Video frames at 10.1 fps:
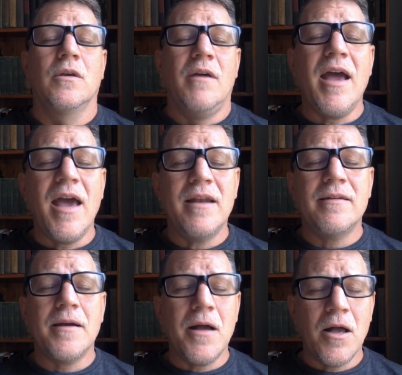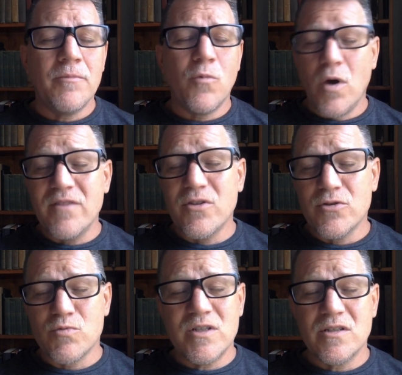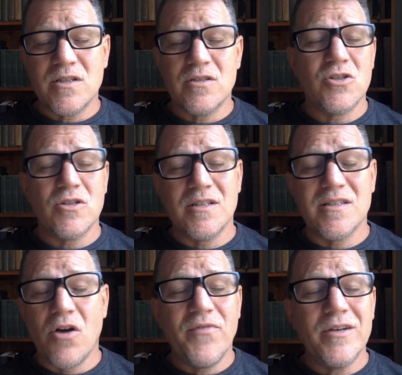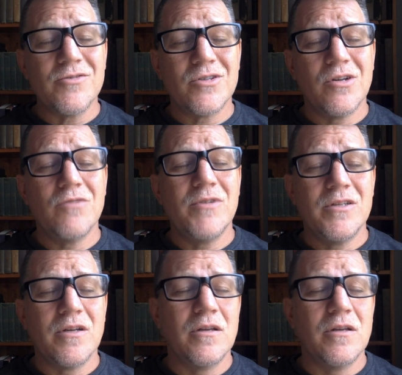And one of those reasons is just a self-interested reason,